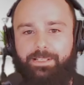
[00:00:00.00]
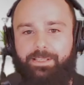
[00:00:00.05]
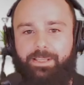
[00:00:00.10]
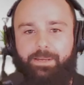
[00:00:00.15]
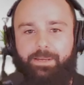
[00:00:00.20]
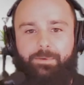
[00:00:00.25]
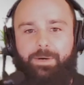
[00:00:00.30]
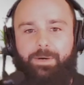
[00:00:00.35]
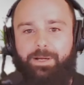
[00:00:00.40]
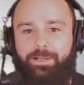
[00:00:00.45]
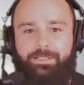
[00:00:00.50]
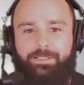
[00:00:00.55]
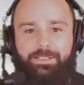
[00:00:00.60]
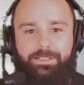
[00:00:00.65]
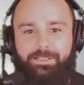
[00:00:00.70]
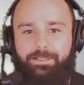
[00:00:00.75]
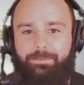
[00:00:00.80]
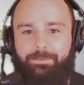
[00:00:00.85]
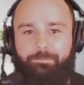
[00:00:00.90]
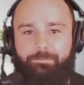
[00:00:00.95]
they want
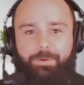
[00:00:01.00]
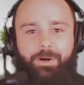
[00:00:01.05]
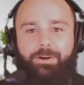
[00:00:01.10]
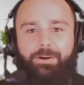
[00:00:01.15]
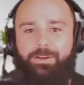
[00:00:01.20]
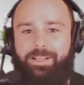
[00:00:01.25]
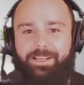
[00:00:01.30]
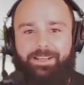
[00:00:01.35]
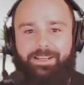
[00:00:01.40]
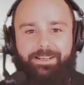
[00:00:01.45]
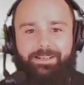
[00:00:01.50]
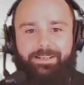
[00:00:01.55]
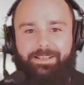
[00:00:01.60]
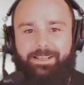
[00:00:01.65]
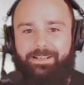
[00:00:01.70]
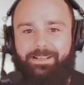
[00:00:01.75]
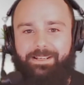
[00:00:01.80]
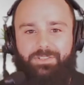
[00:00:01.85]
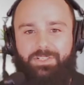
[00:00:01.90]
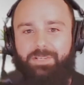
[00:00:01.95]
to bargain and
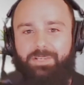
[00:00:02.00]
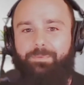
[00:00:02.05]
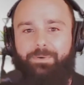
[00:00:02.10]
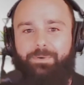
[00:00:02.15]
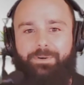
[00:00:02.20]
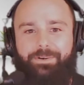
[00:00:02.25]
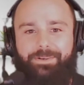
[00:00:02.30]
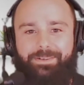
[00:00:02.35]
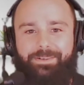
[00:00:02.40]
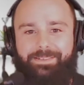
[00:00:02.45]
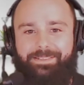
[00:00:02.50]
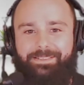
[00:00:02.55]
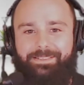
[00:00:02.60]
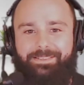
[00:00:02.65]
get a cheaper